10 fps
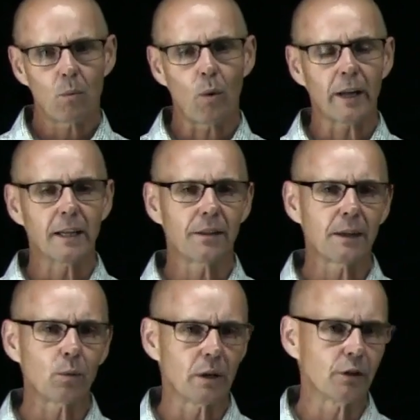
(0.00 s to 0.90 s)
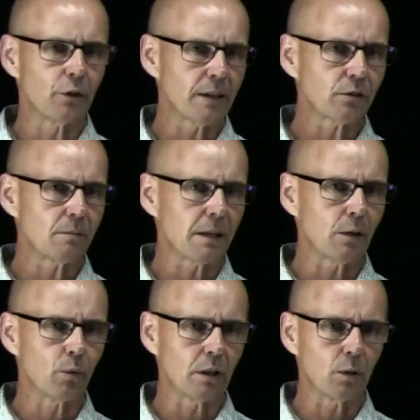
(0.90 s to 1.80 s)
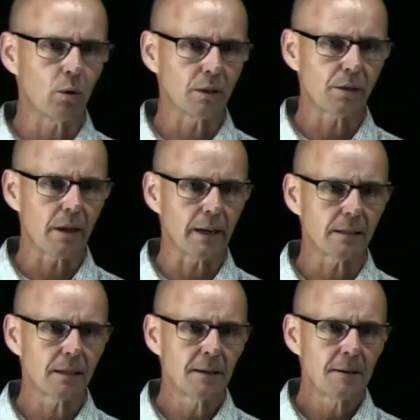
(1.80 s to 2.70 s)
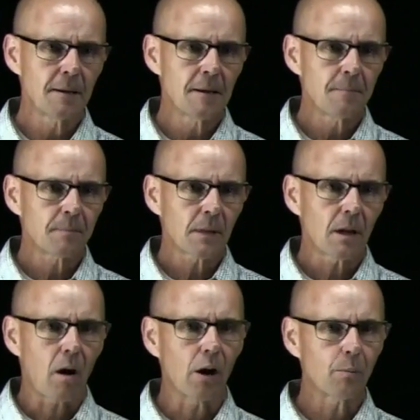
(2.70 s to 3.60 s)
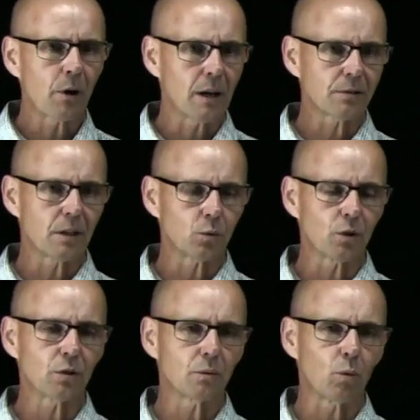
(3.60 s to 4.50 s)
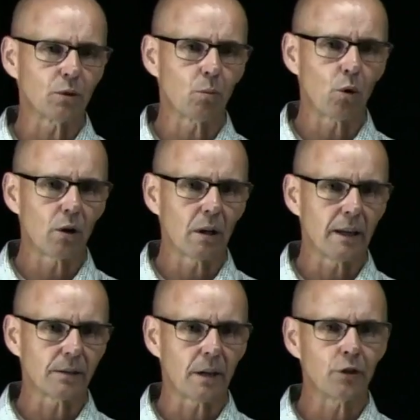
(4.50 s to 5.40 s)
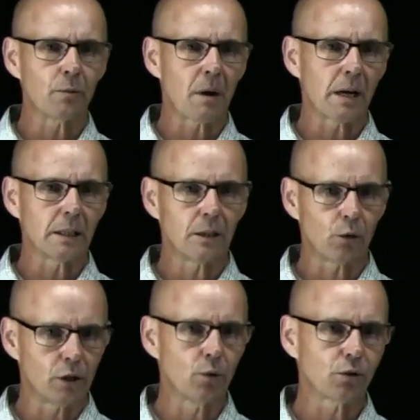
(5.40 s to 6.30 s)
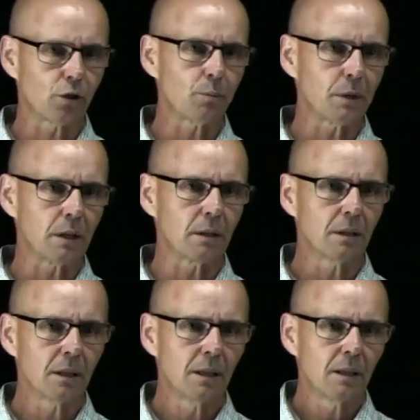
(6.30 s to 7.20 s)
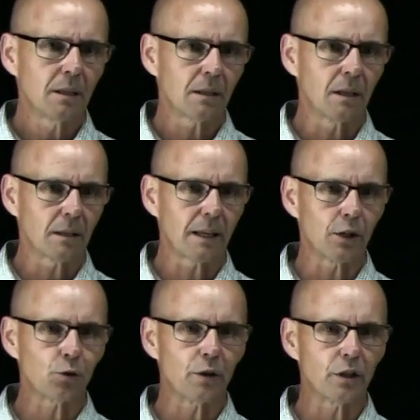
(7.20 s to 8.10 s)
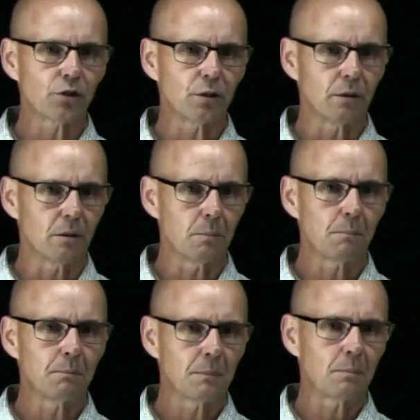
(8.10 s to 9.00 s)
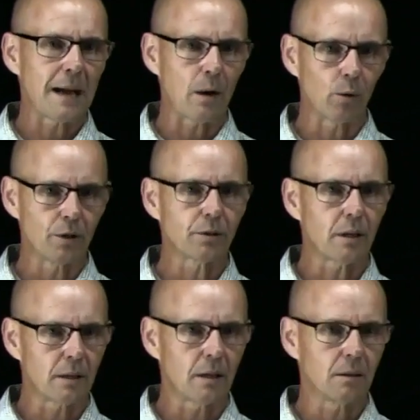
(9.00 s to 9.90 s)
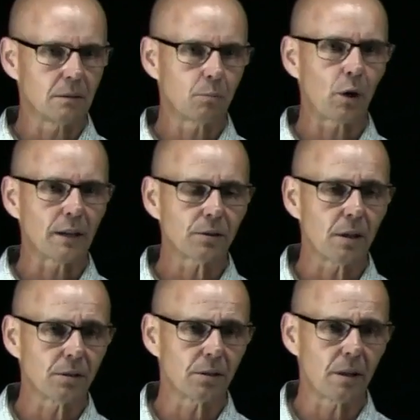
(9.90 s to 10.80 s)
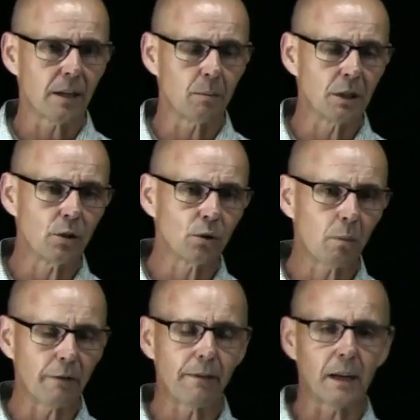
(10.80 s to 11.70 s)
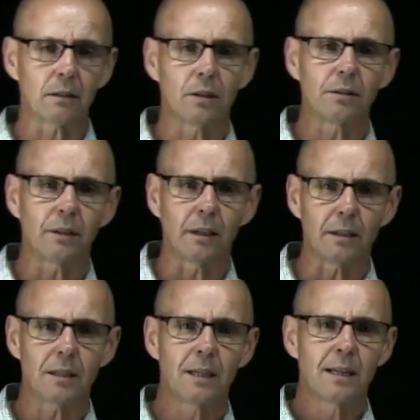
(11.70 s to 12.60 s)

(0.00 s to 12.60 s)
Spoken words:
What I think we underestimated really was that our process was more or less undermining or usurping kind of traditional powers and processes that had been used by Faculty Senate.